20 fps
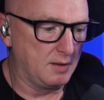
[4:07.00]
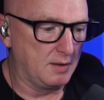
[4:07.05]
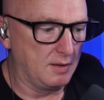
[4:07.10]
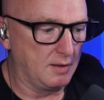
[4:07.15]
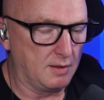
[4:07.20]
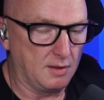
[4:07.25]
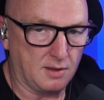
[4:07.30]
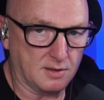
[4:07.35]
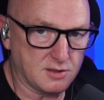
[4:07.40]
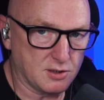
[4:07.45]

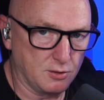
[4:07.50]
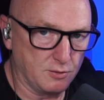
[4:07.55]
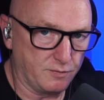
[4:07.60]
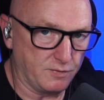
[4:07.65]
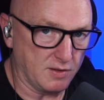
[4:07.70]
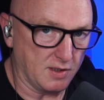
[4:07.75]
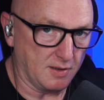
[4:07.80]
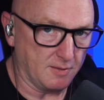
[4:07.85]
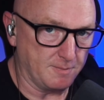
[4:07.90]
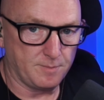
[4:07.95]
That's enough of
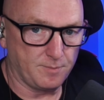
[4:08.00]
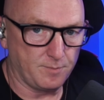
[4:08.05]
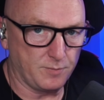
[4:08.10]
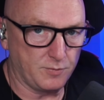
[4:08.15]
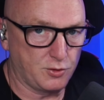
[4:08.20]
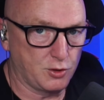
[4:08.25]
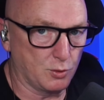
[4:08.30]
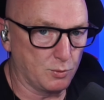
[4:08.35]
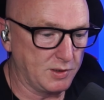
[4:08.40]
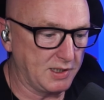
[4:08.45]
that.
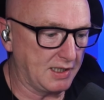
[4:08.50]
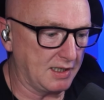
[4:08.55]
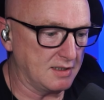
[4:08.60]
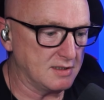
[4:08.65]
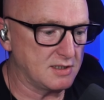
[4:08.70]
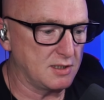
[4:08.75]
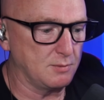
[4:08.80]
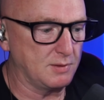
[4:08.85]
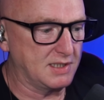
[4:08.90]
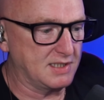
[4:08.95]
Don't want you getting
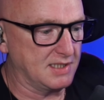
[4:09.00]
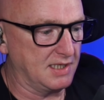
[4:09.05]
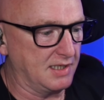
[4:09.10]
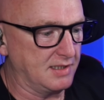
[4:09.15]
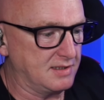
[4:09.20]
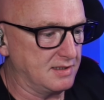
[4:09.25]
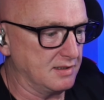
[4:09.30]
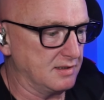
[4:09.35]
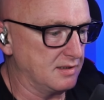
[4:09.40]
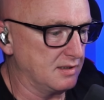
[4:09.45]
too
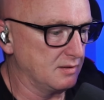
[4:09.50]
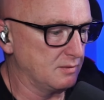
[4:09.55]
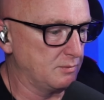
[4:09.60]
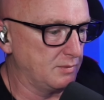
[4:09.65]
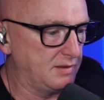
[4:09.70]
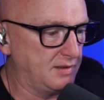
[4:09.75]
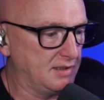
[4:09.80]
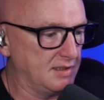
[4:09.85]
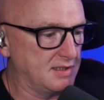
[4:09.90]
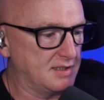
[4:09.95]
excited with
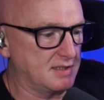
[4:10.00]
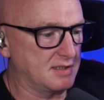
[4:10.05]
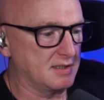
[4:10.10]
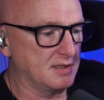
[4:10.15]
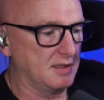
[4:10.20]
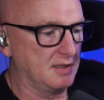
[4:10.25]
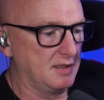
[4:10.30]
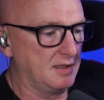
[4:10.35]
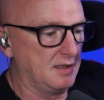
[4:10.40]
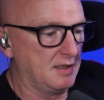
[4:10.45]
this
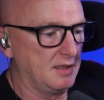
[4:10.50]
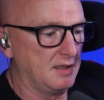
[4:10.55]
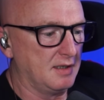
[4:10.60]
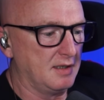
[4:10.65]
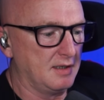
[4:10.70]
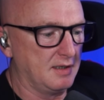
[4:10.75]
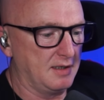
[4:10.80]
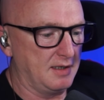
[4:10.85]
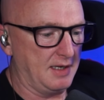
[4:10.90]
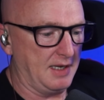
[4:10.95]

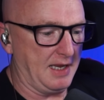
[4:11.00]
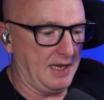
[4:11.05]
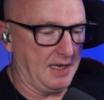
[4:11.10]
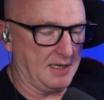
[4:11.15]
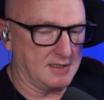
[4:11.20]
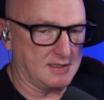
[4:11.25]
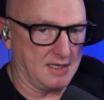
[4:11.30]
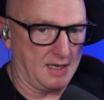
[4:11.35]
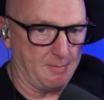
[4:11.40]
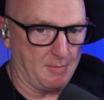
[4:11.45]

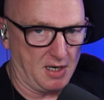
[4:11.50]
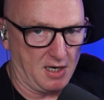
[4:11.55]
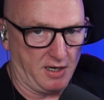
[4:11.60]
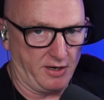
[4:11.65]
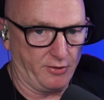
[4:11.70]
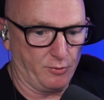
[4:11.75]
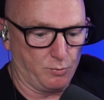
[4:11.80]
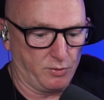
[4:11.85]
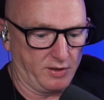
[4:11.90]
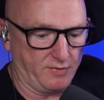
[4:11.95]
ASMR or
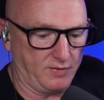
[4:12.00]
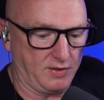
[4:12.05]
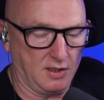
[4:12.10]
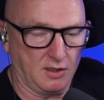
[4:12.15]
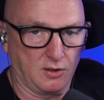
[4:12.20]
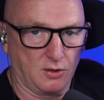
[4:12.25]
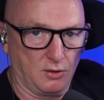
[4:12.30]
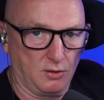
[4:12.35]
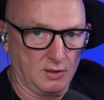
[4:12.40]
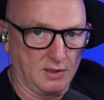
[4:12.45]
whatever you
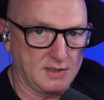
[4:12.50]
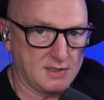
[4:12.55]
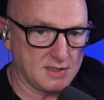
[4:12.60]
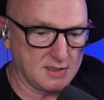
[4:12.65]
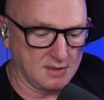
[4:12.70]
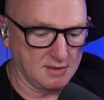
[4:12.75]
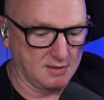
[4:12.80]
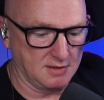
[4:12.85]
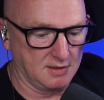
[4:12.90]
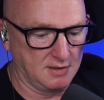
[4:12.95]
call it.
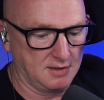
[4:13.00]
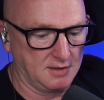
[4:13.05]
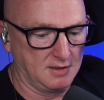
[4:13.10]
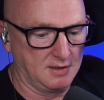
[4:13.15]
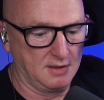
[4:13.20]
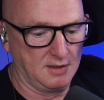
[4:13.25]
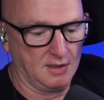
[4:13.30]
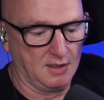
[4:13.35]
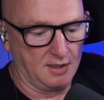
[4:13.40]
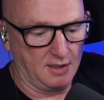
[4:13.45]

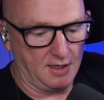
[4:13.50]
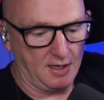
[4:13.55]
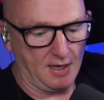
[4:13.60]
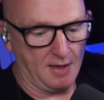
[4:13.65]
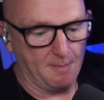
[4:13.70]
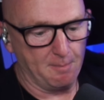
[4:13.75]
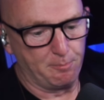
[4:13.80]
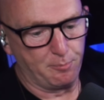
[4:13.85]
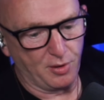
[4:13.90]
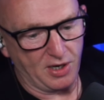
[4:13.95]

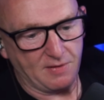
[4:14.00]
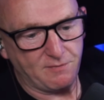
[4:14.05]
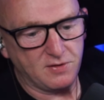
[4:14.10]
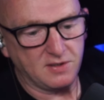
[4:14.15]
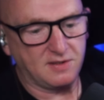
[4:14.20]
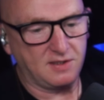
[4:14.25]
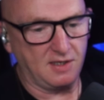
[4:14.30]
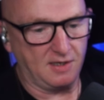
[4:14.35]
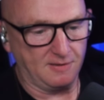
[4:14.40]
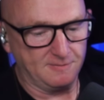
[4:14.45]
But
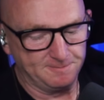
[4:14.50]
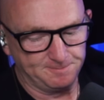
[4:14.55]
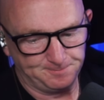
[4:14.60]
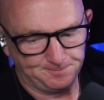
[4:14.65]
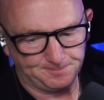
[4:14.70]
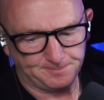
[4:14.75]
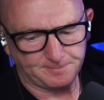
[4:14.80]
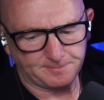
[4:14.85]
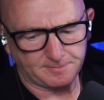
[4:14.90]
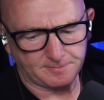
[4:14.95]
everything
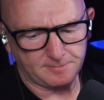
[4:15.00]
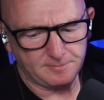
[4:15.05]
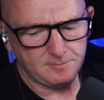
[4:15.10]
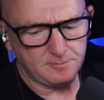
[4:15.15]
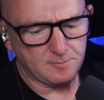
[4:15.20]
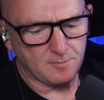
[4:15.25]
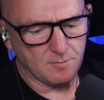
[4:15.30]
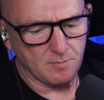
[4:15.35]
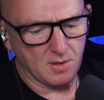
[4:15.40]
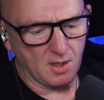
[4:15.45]

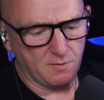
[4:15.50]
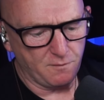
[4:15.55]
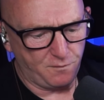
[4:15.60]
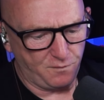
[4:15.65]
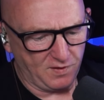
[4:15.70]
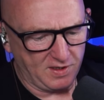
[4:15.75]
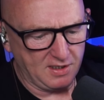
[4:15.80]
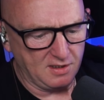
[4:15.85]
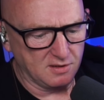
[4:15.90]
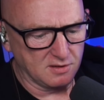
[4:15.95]

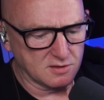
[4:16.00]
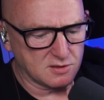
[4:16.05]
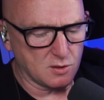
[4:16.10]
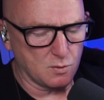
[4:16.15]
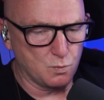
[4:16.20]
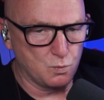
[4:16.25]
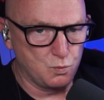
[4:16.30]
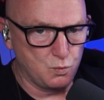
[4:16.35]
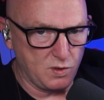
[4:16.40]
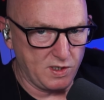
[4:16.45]
feels
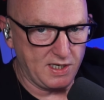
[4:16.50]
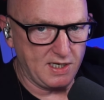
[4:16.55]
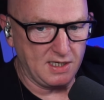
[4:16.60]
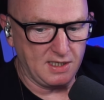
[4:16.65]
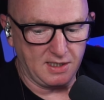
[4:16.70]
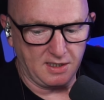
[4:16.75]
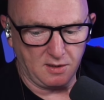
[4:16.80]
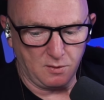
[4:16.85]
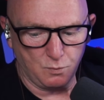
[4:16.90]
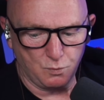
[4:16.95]

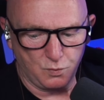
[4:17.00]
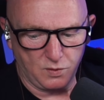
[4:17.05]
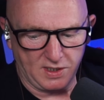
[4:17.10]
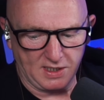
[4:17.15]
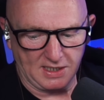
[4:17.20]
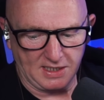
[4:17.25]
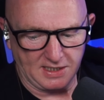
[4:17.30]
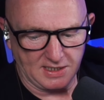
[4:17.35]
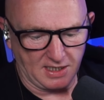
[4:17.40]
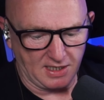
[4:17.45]
really,
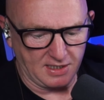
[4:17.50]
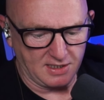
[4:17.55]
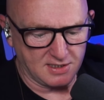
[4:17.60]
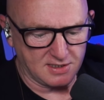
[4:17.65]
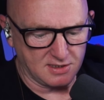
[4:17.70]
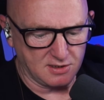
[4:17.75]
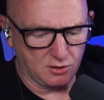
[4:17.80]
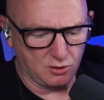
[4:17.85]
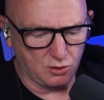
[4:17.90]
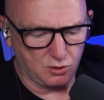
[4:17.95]
really nice.
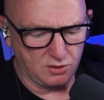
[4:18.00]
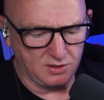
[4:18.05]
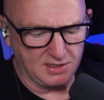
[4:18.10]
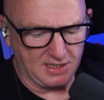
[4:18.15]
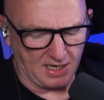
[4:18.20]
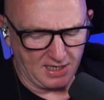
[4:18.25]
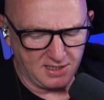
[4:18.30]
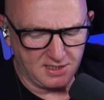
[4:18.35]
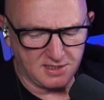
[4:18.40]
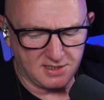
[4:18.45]

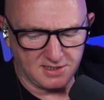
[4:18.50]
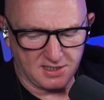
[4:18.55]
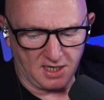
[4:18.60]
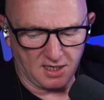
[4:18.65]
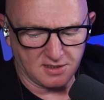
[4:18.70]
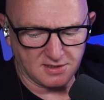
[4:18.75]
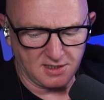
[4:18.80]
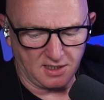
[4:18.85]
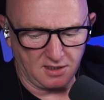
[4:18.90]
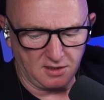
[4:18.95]
Nice
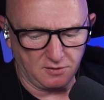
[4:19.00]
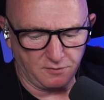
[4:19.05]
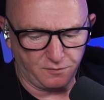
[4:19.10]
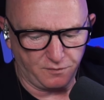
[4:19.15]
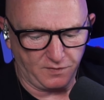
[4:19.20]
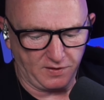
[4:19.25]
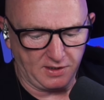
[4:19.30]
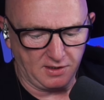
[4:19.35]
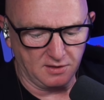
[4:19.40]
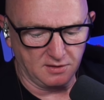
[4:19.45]
tactile
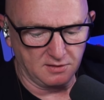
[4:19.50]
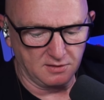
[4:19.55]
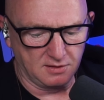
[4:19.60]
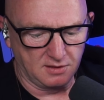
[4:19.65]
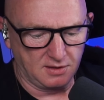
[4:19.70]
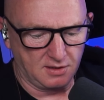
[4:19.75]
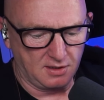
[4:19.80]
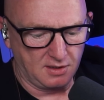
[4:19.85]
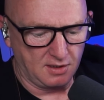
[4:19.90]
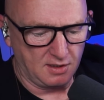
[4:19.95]
feel
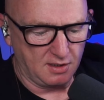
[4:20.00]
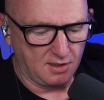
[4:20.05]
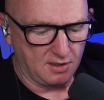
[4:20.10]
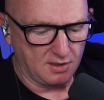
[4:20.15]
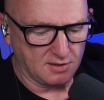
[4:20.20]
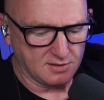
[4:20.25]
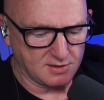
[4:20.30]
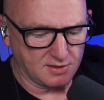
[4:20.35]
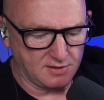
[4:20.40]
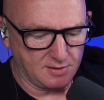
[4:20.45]

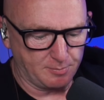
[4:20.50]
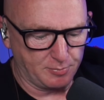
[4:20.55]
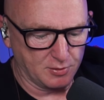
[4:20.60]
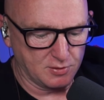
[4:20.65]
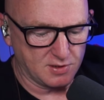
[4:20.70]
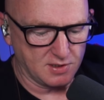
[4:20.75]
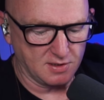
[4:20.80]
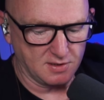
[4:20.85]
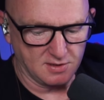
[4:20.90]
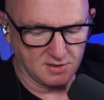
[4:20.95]
to the
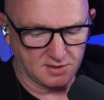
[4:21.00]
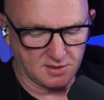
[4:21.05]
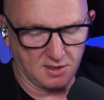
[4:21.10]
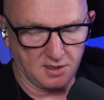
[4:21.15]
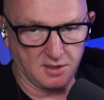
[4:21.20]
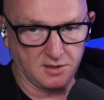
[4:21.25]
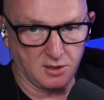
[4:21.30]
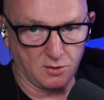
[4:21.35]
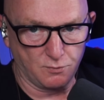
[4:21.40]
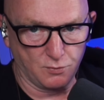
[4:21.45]
buttons
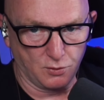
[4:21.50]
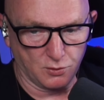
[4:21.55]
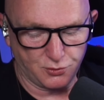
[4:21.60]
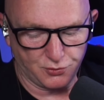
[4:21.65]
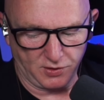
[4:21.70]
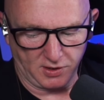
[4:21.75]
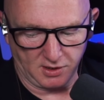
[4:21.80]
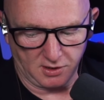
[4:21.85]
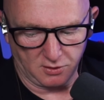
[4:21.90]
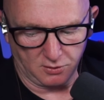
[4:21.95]
and the rotary
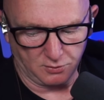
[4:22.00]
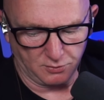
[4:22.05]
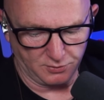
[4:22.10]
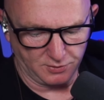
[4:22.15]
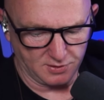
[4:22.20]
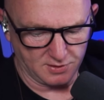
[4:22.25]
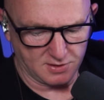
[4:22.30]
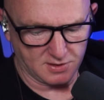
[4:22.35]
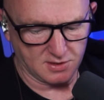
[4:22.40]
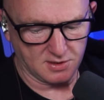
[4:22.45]

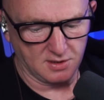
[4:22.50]
encoders.